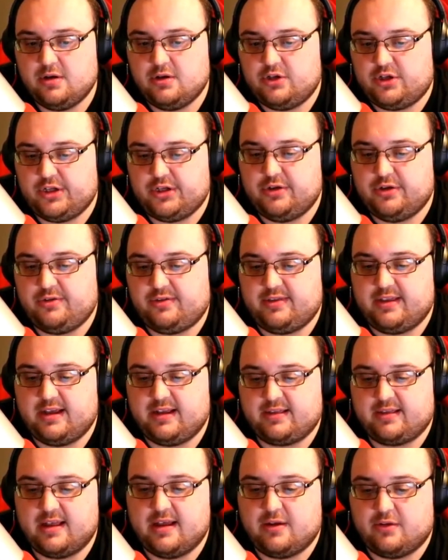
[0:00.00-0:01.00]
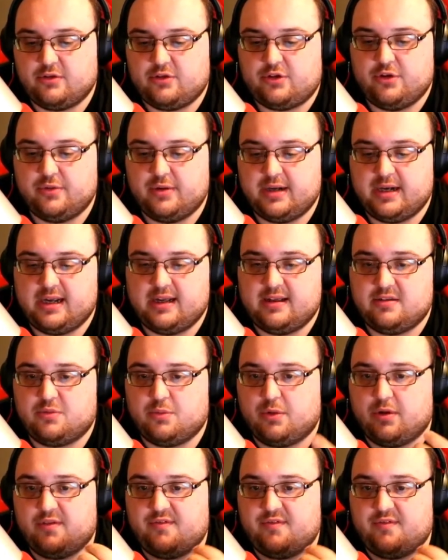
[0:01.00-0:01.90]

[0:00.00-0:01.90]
Do you think they'll do it as, well,